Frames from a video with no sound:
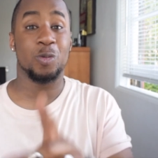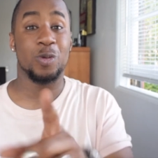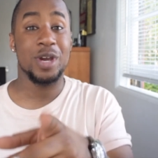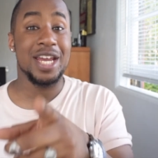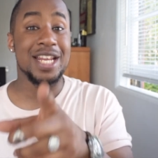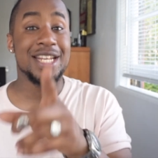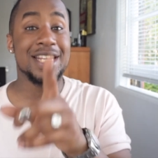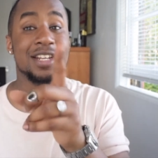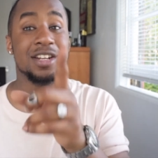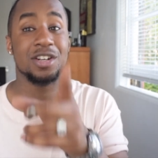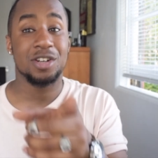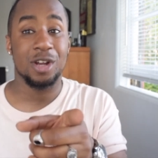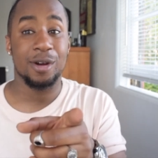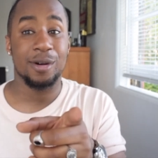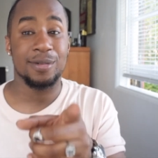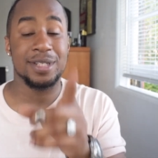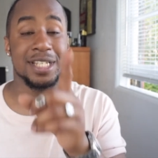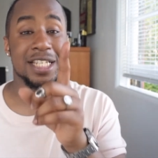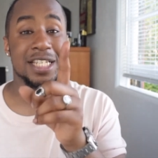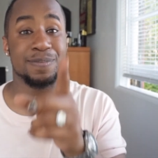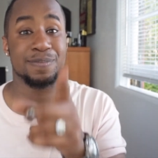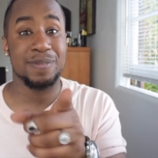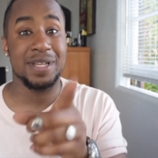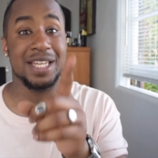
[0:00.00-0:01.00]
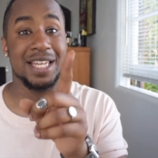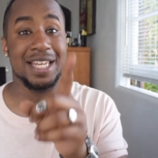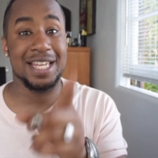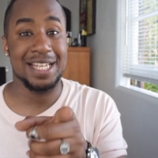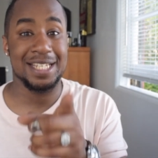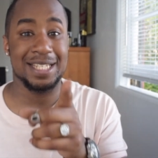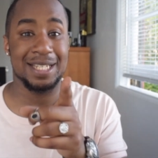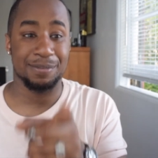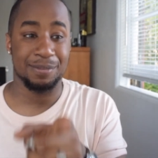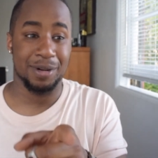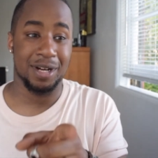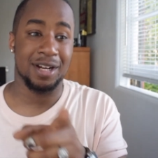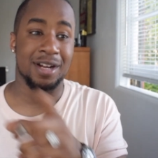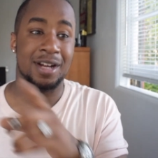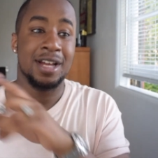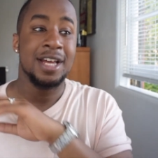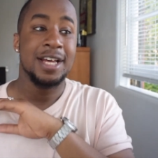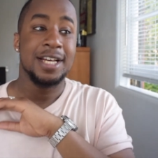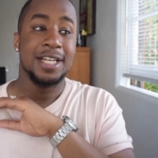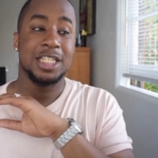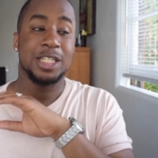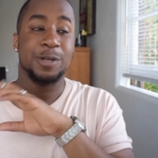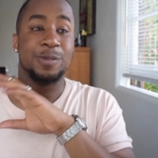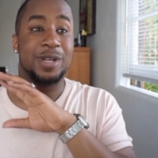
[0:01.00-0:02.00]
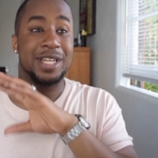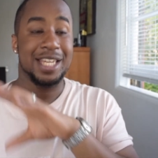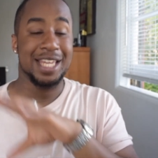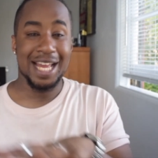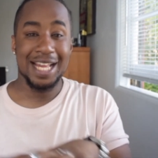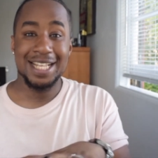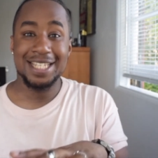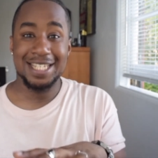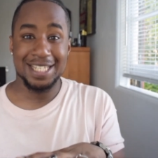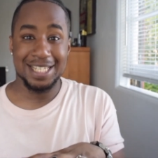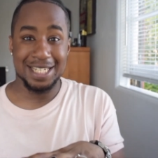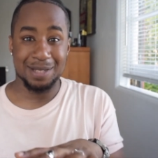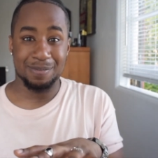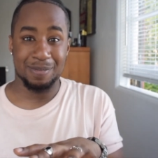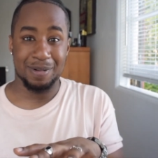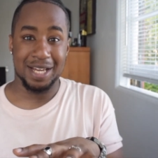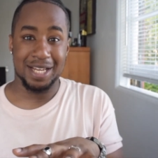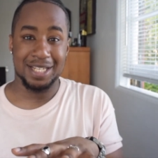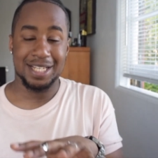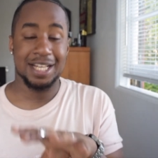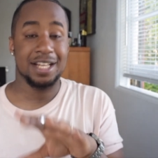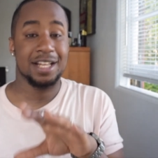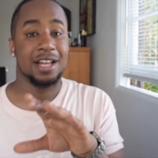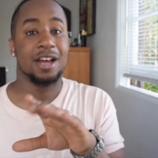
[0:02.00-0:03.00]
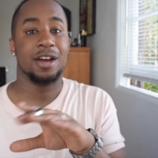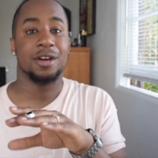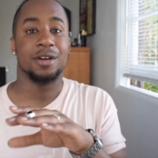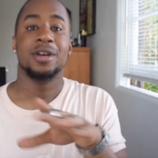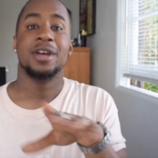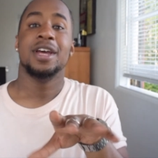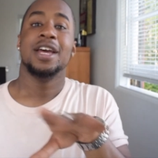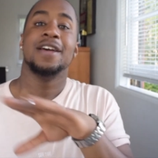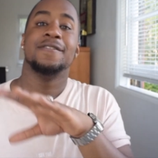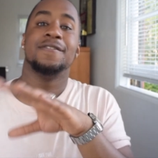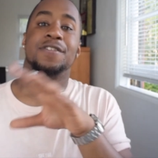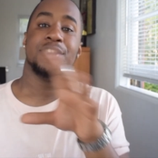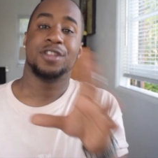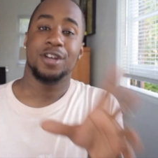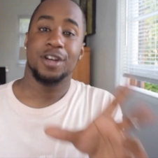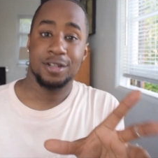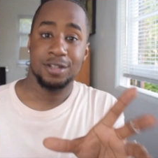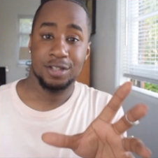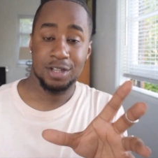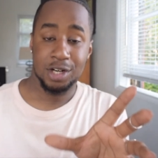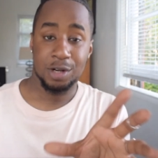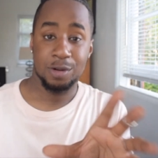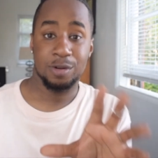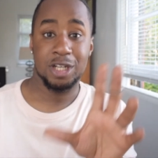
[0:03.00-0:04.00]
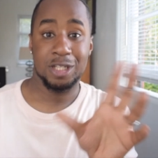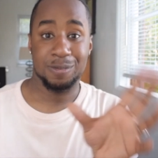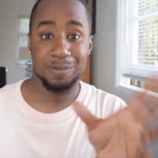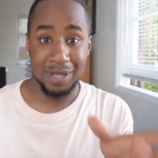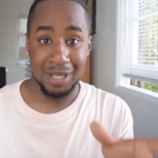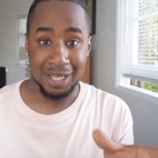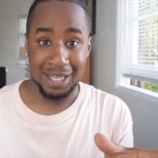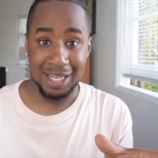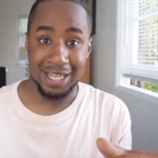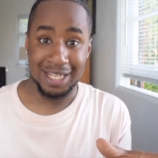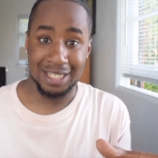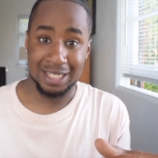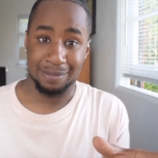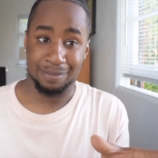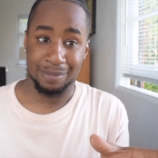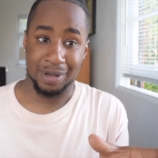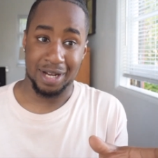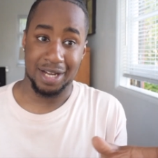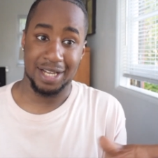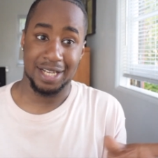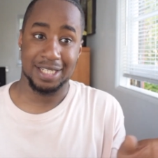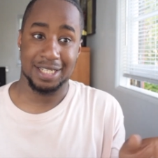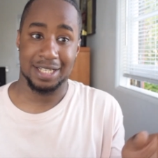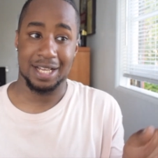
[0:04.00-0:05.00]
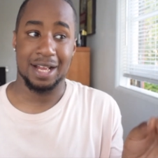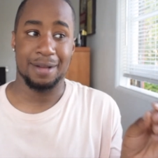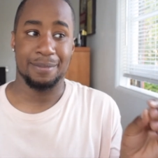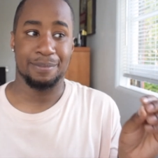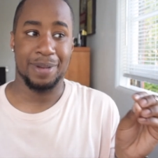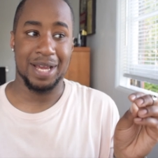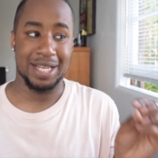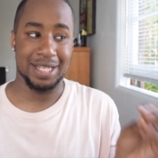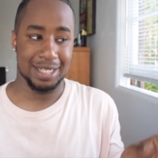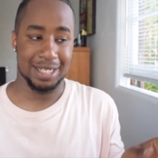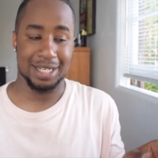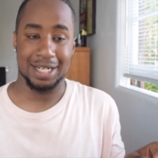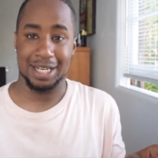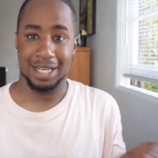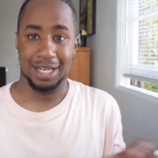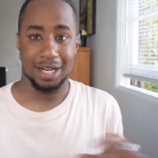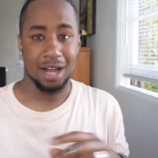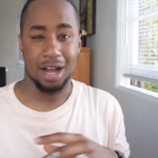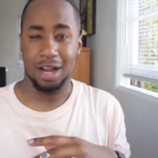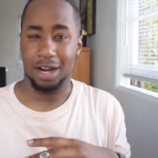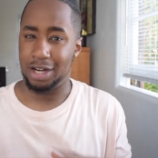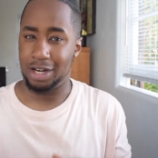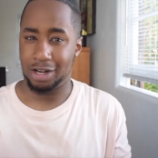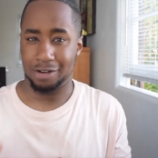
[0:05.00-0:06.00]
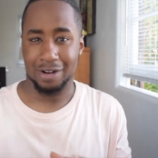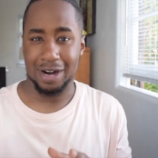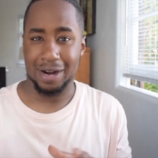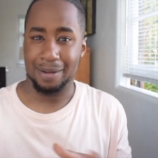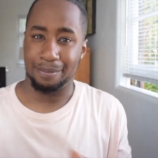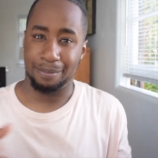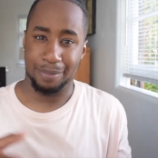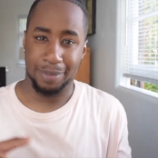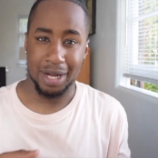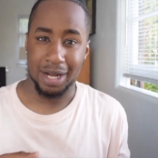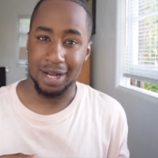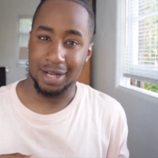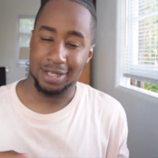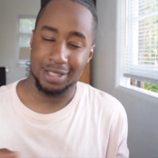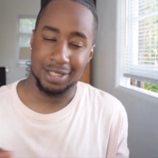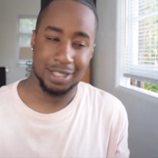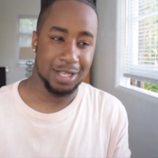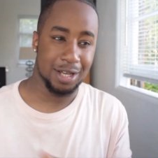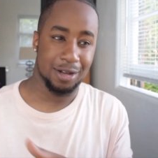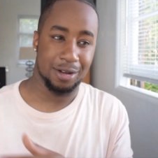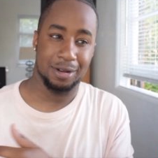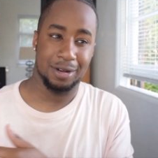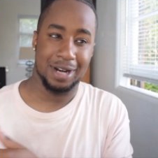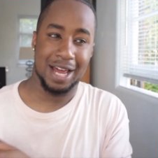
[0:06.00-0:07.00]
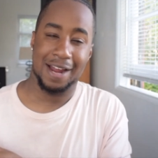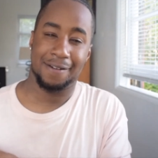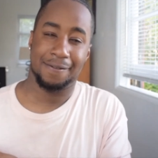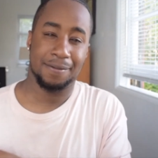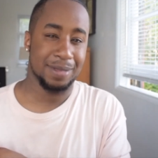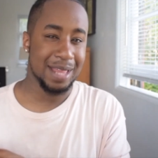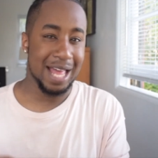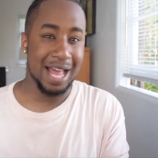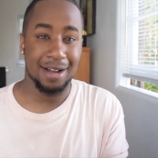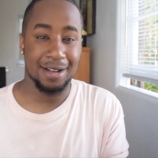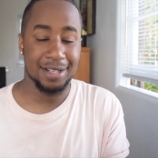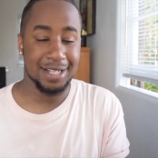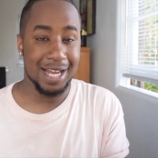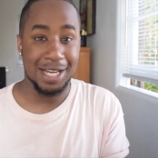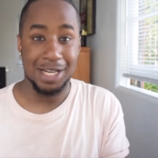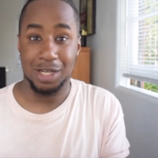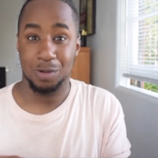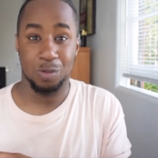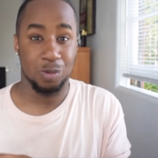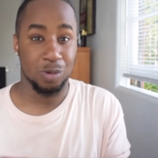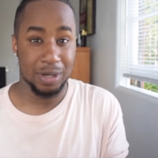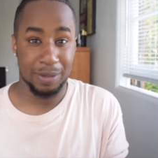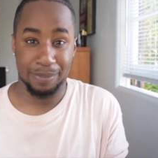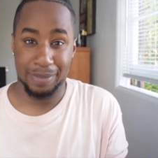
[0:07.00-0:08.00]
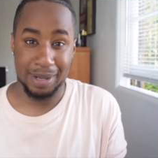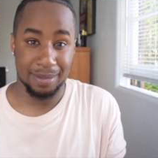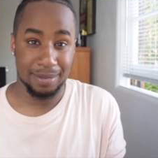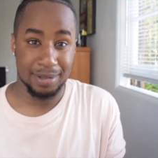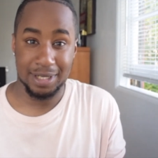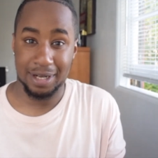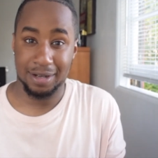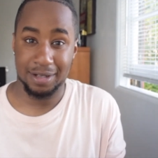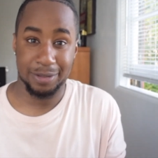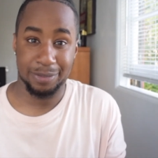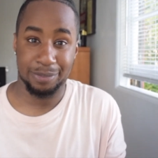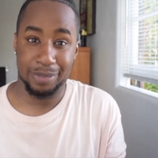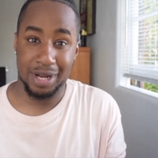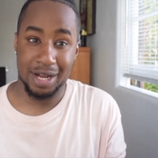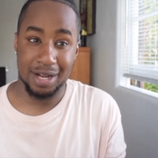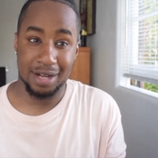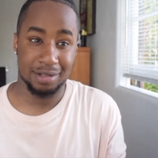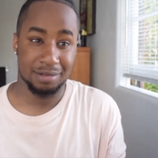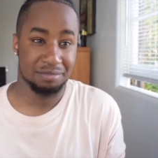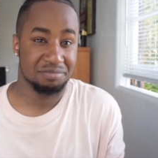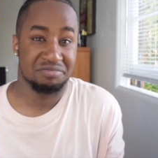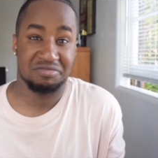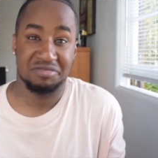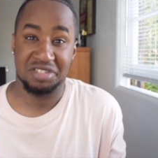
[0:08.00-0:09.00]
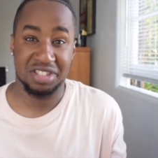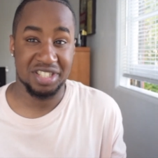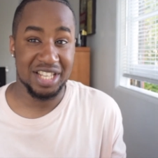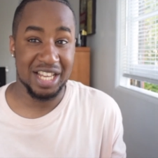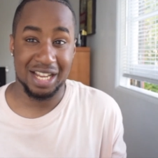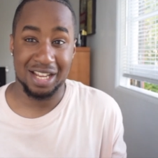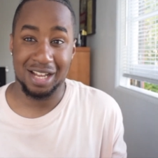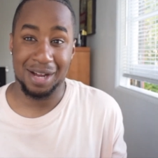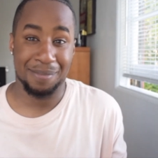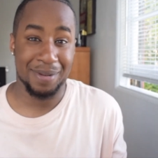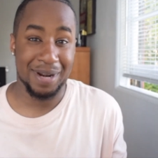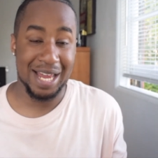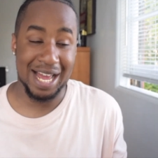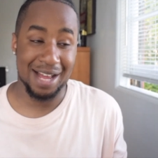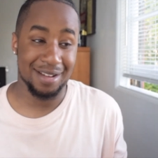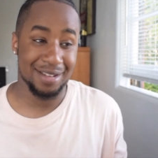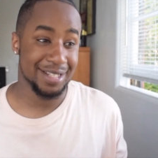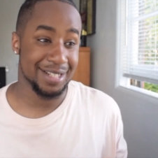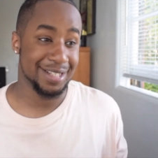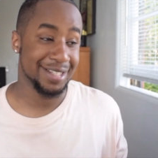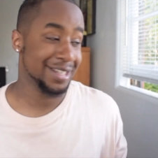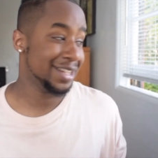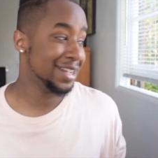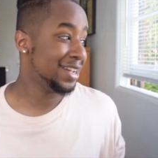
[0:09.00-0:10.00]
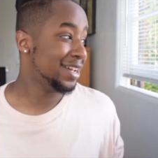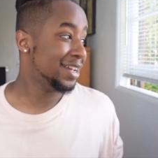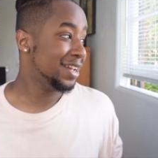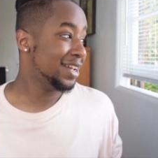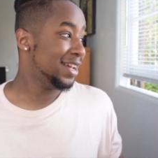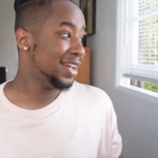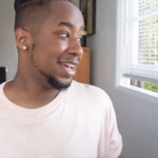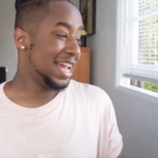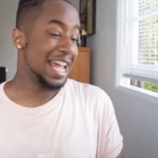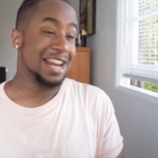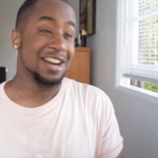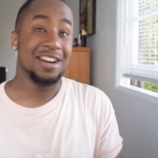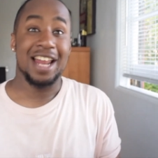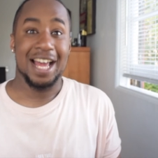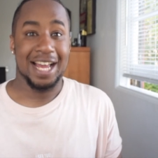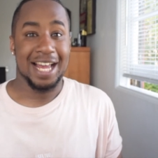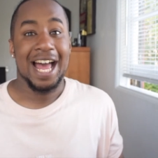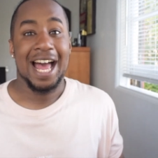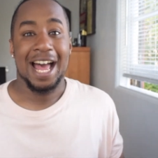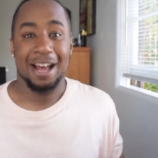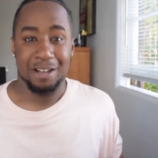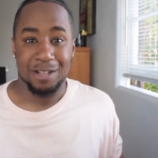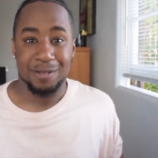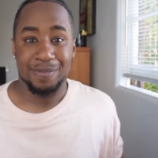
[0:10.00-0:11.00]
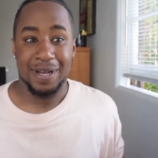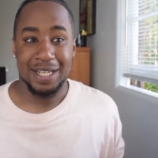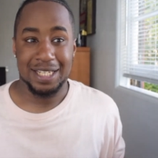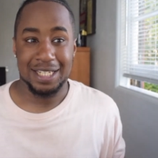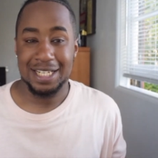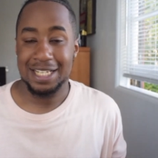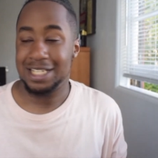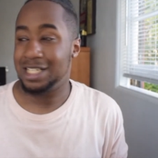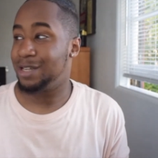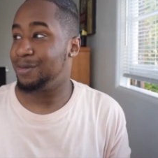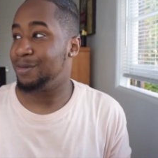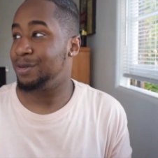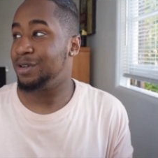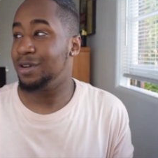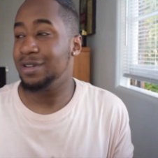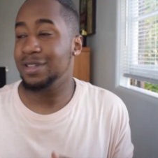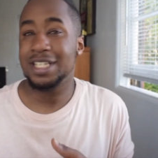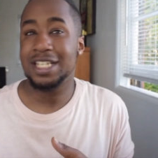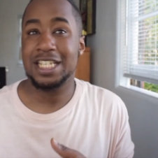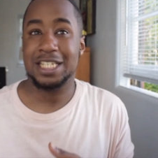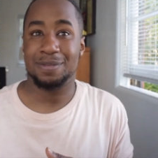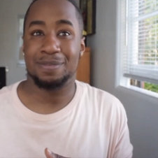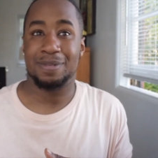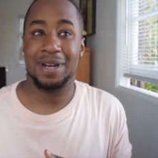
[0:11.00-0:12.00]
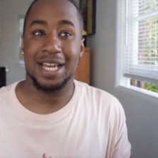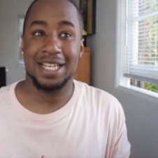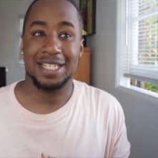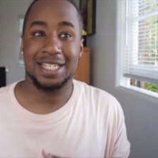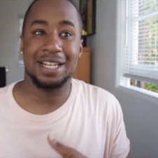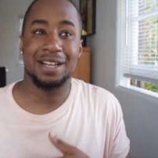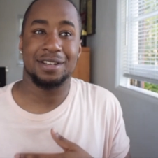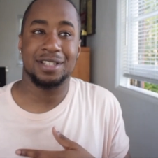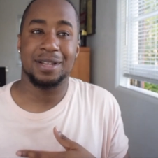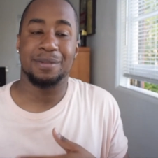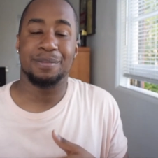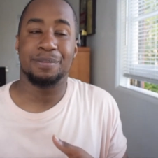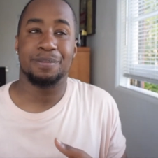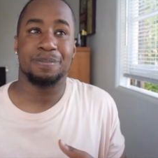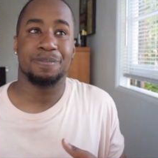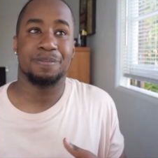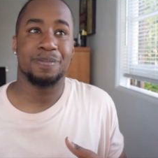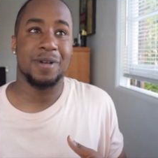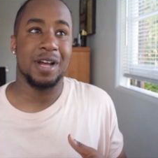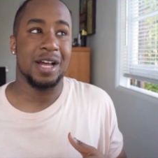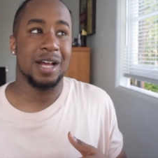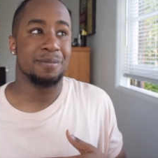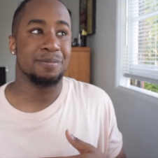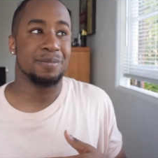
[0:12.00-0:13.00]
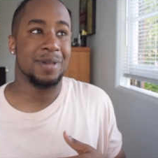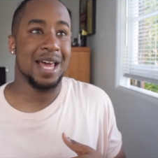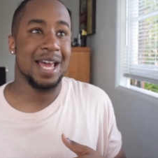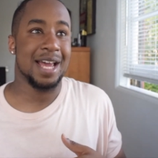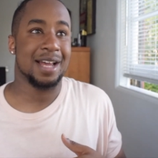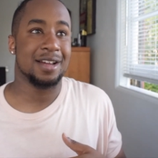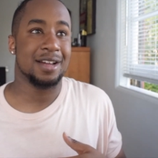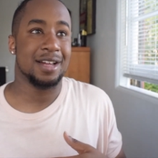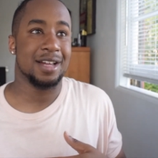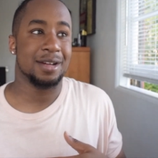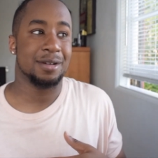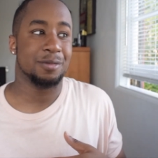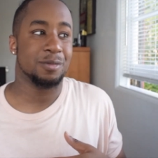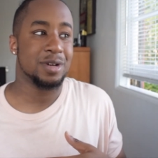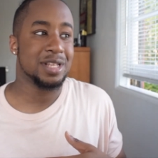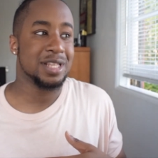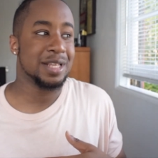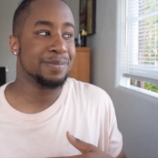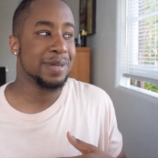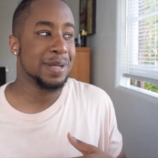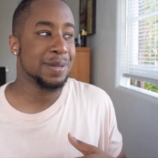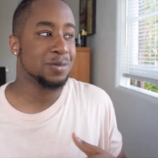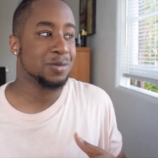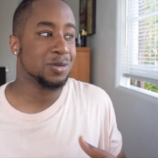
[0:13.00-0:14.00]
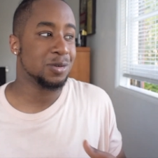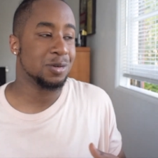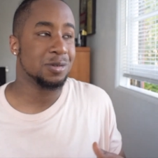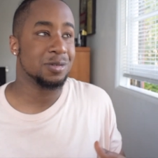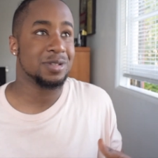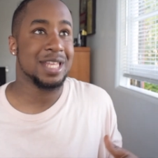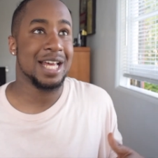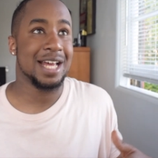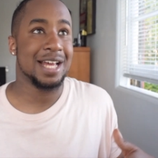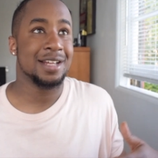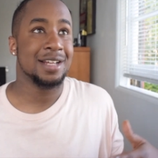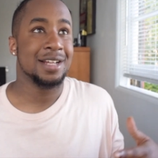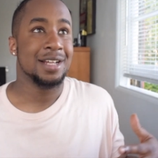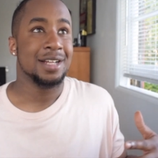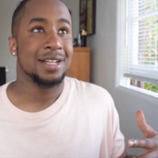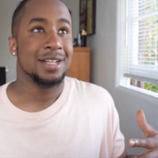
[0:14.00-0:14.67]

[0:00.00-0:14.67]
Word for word: we didn't know it was a Speakeasy bar. So we get to this place. Like, uh, for those who don't know what Speakeasy bar is, basically an underground bar. So like from the outside, you wouldn't be able to tell it's a bar. It looks like a couple of houses. It looked like a house basically. So we got to this place, and there was a um, like a, uh, one of the people called that